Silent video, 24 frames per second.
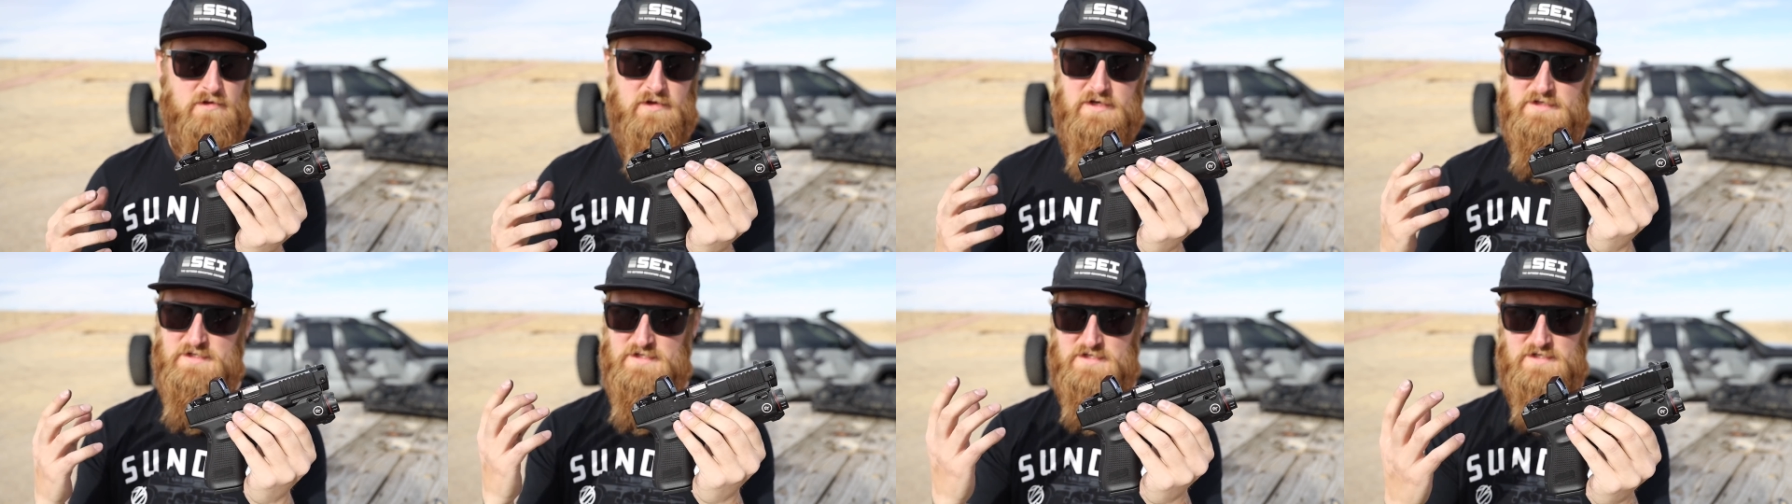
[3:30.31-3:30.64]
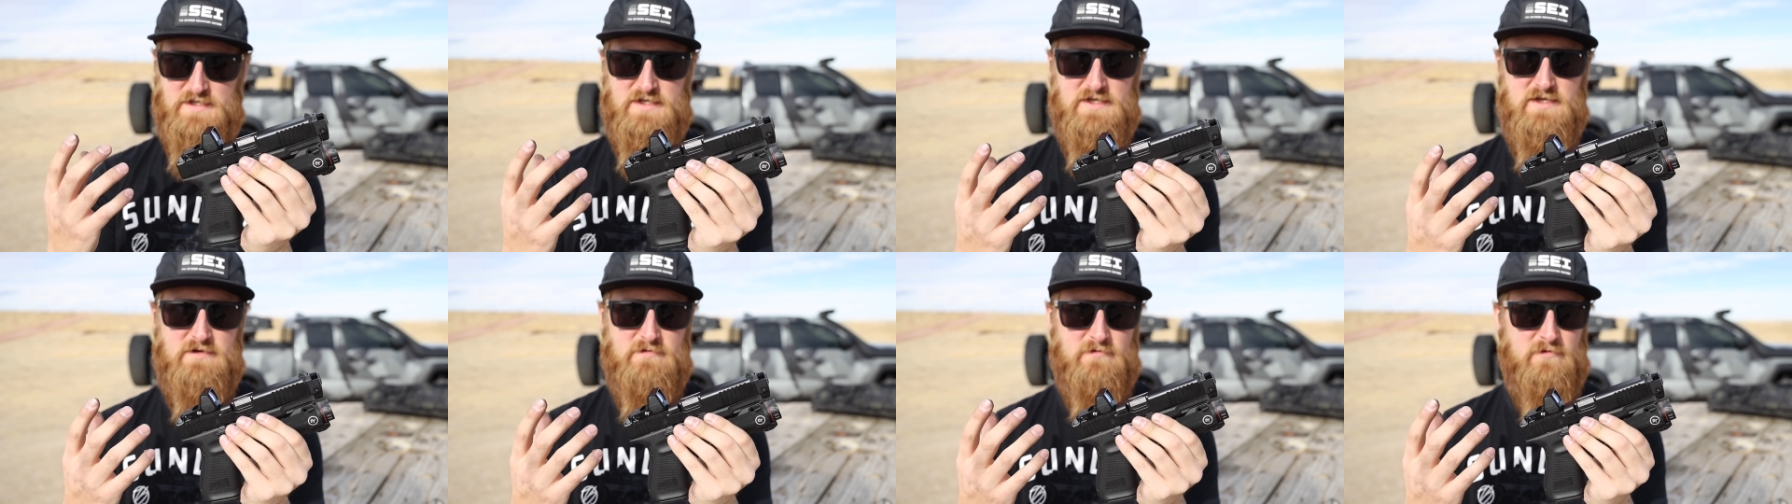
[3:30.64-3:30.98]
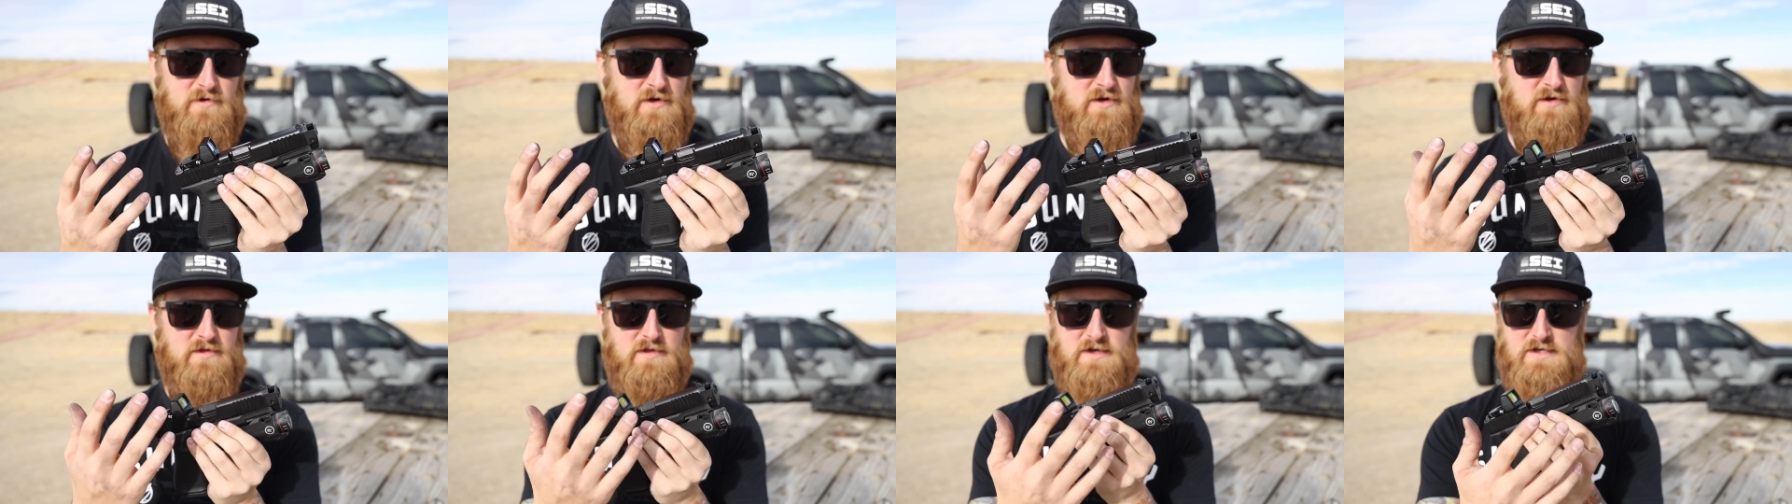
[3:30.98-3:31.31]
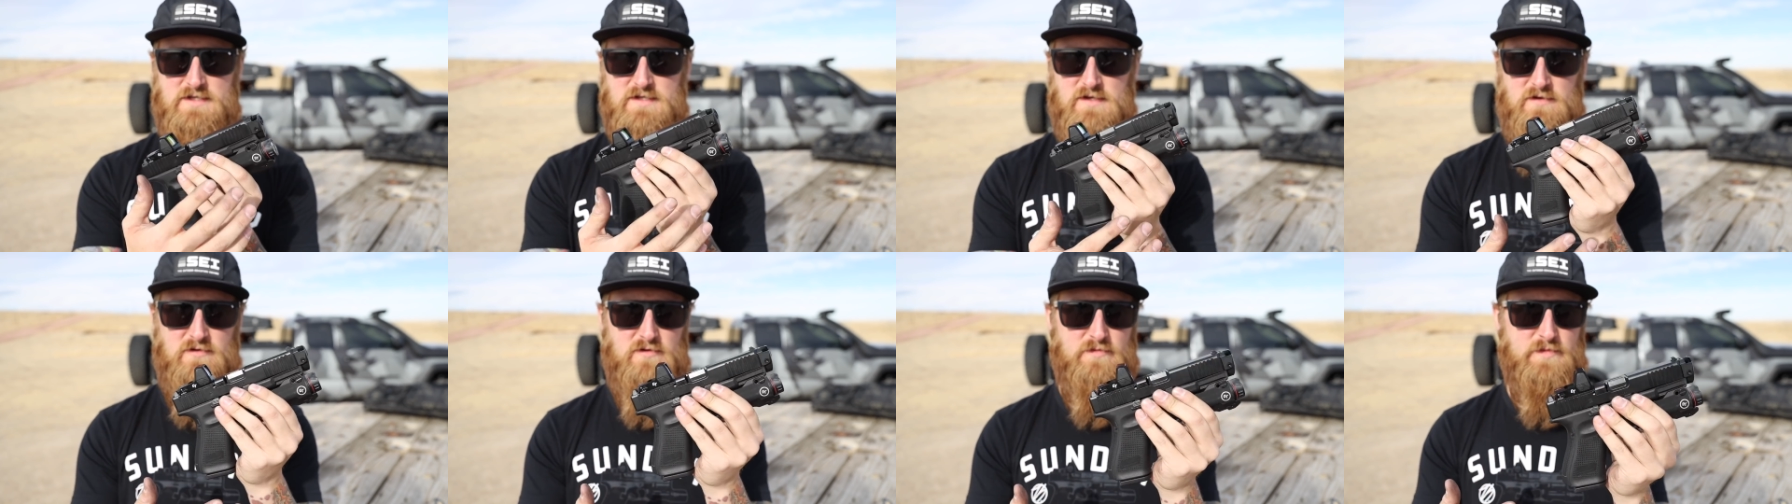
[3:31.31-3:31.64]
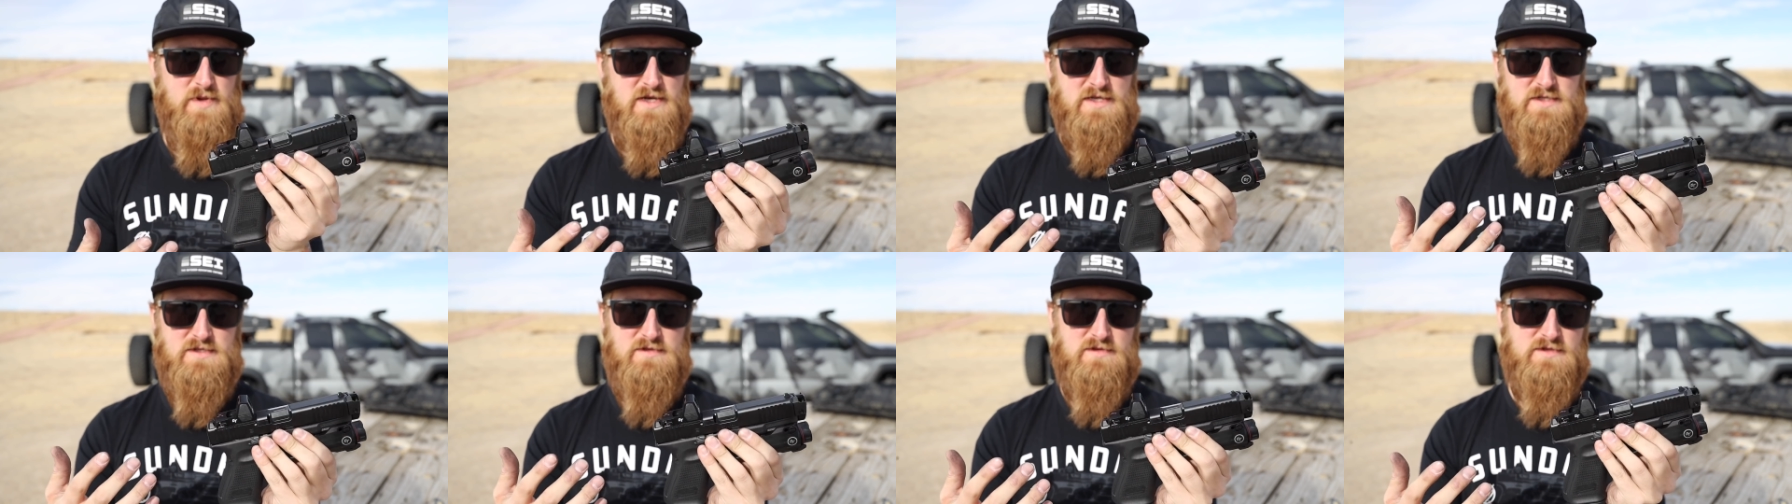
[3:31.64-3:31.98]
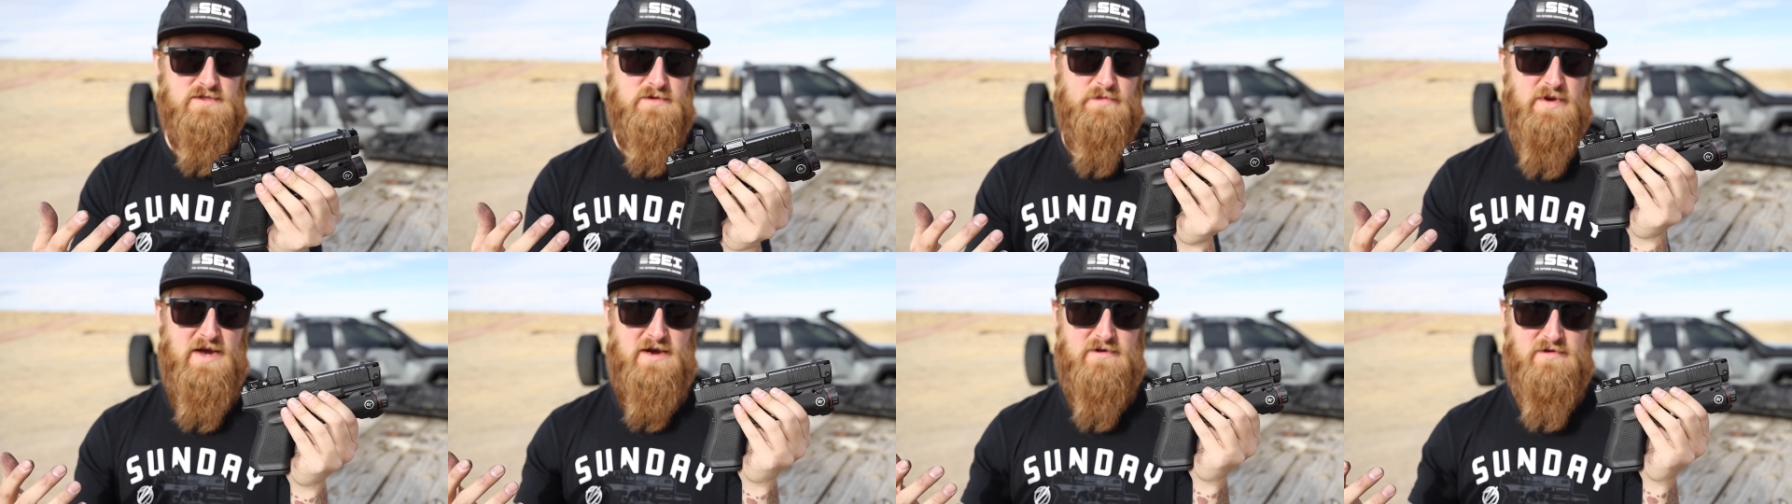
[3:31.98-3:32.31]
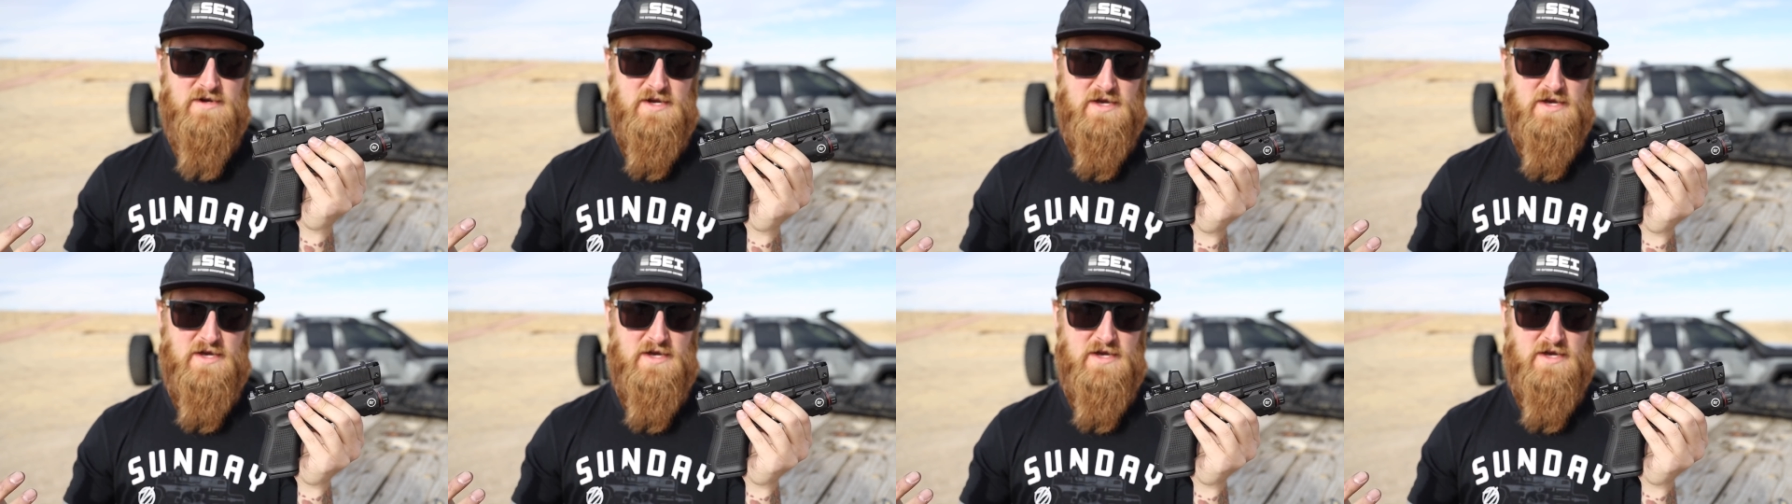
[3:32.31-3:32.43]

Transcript: Let's see what this whole pistol's about